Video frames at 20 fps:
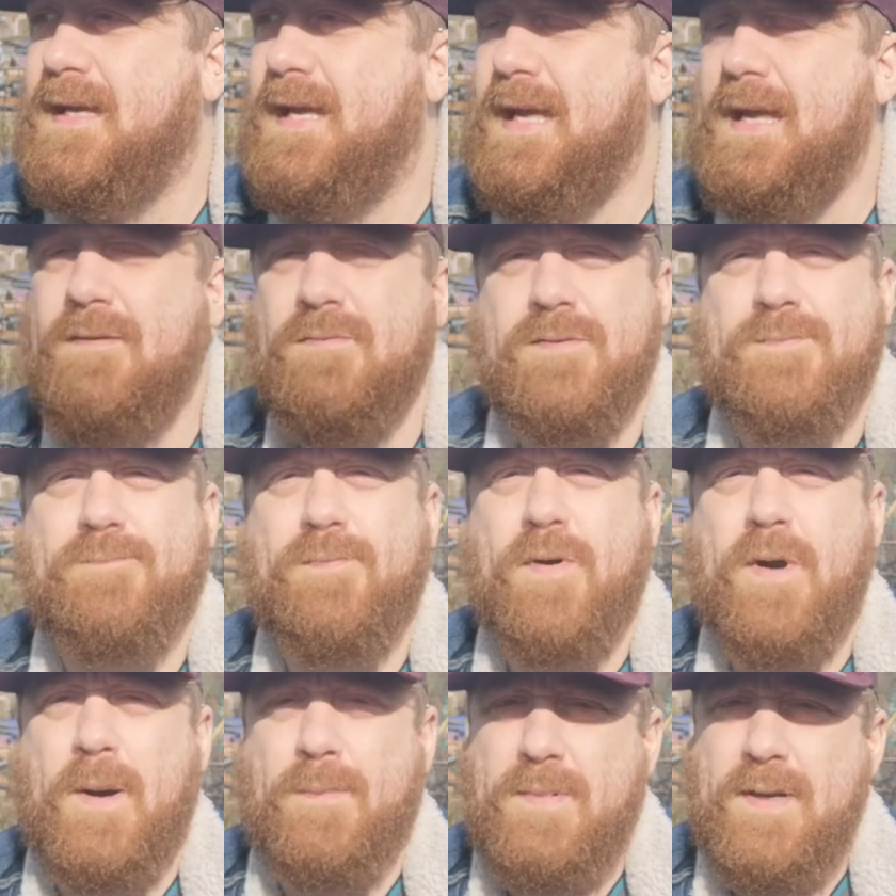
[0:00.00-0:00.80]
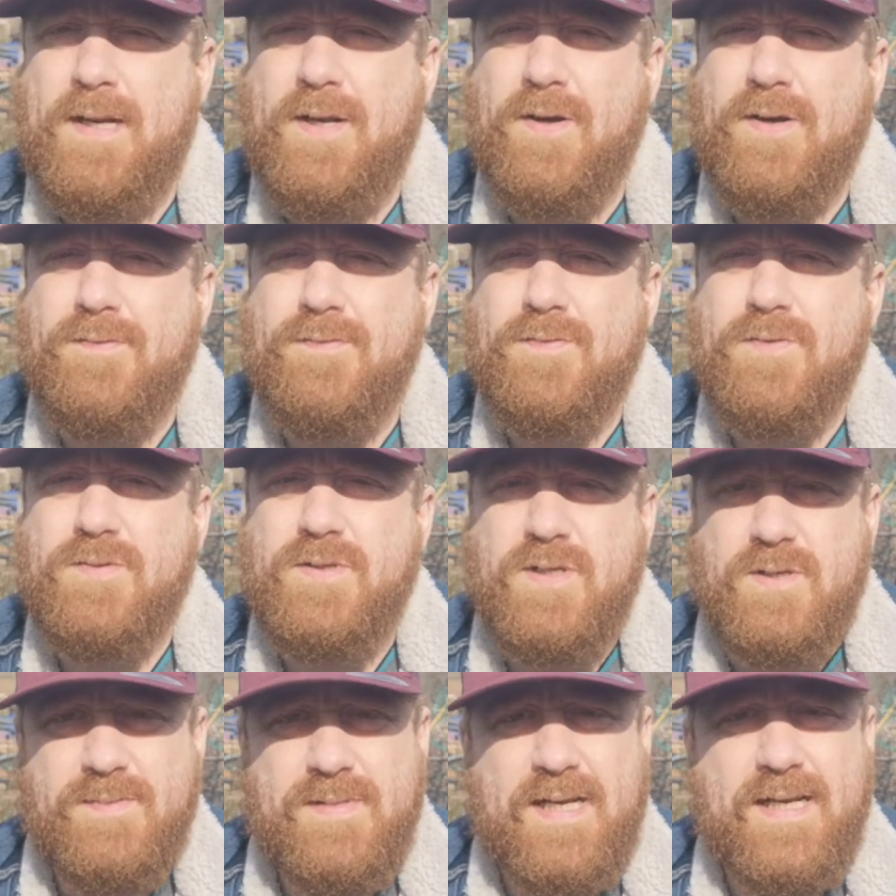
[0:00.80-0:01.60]
He was properly looking
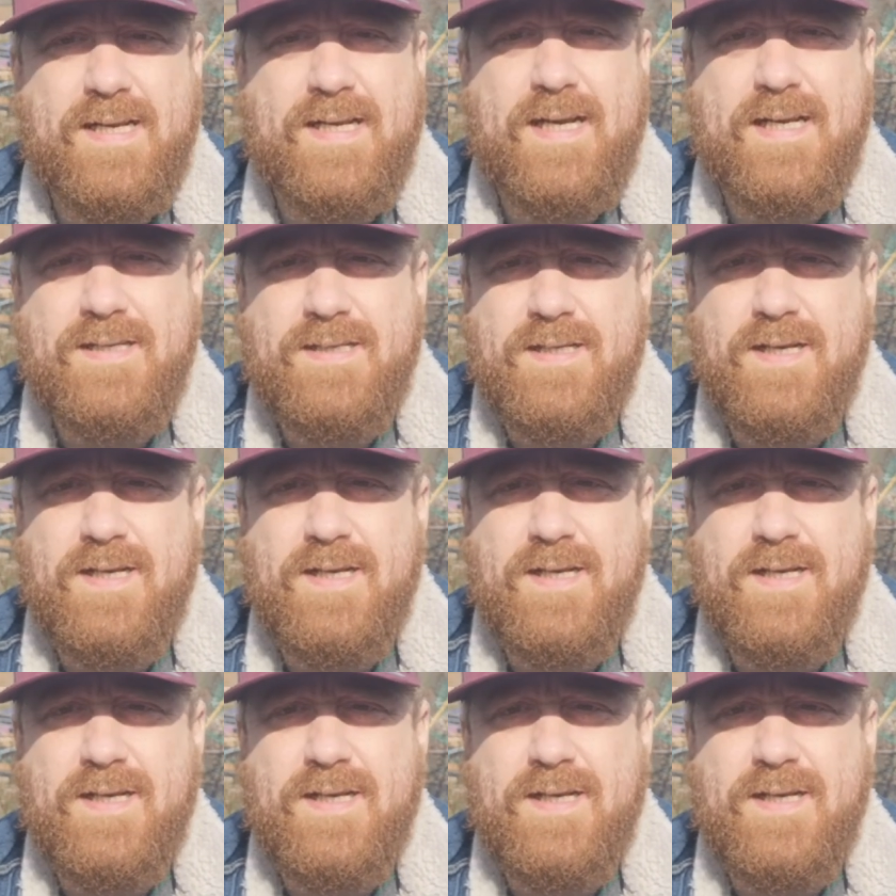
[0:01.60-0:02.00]
forward to coming down and getting